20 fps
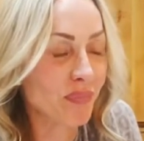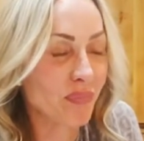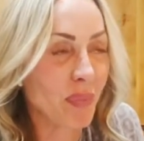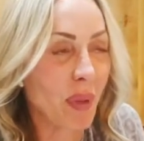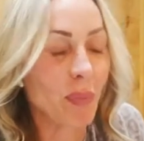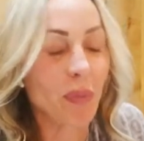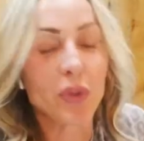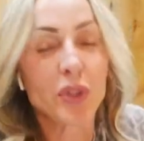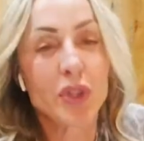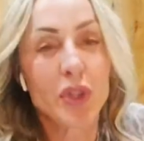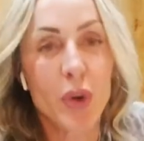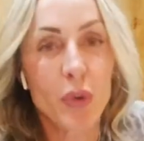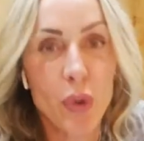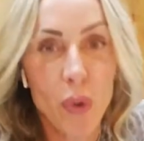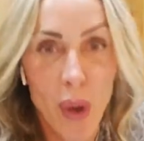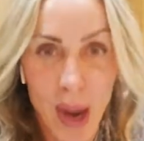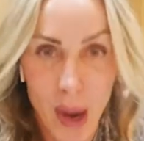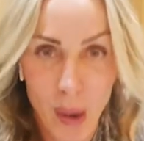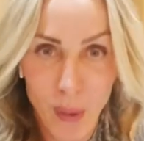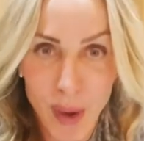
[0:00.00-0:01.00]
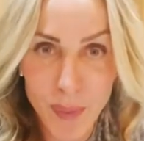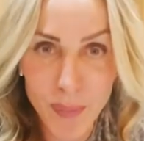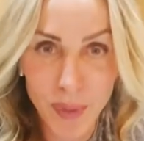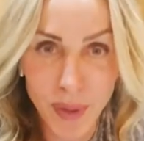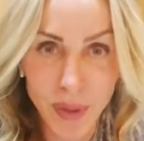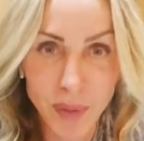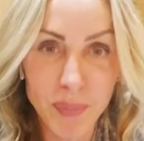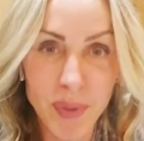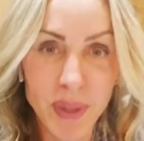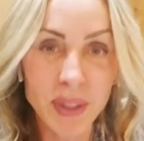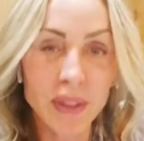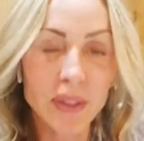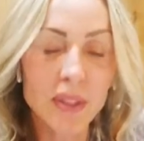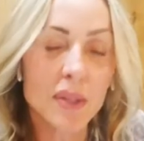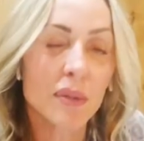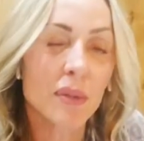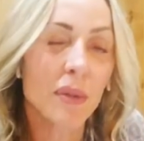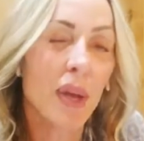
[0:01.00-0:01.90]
I'm going to show you how I build meals.